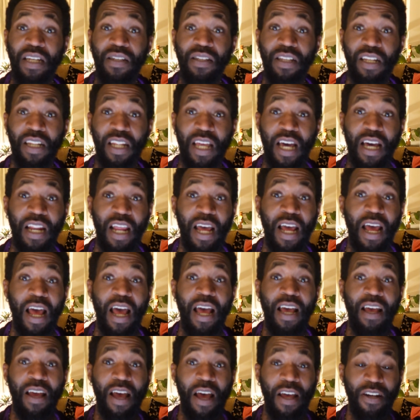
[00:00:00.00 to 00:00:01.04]

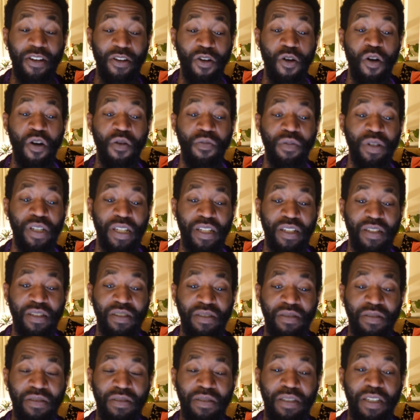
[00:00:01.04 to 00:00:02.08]
I normally
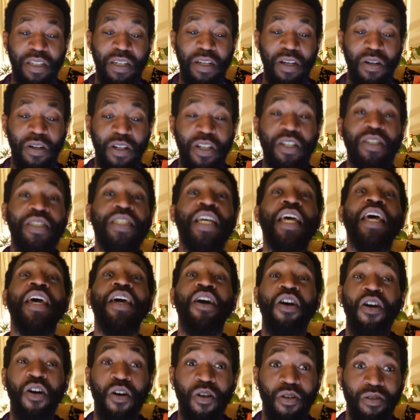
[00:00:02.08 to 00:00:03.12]
could
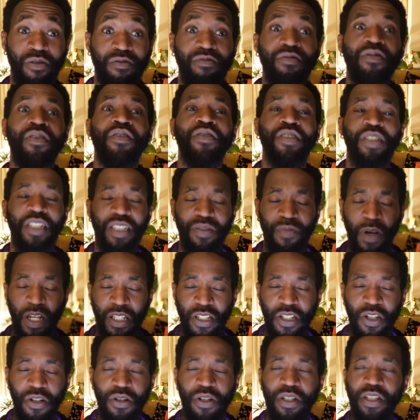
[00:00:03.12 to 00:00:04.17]
tell just by
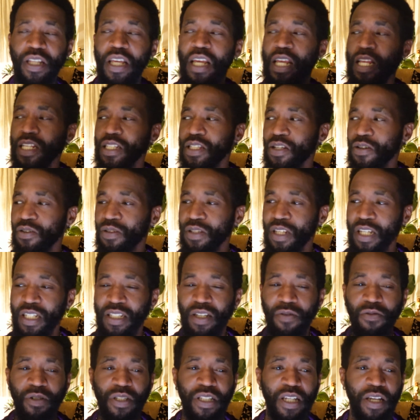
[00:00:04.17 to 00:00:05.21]
certain things
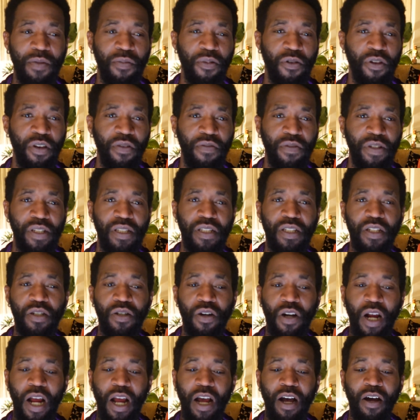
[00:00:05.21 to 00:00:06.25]
that were said previously,
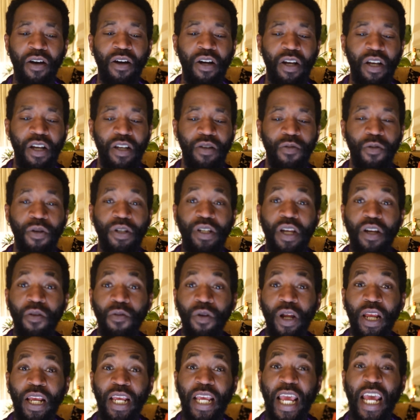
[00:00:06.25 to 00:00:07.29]
or how we're
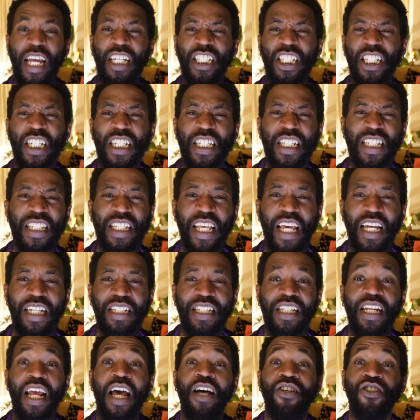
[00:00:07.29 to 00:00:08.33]
engaging in
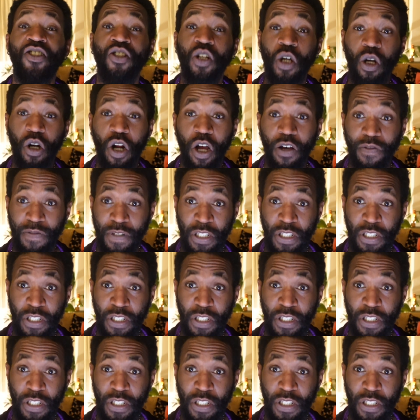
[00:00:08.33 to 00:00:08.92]
sex, and I'll start off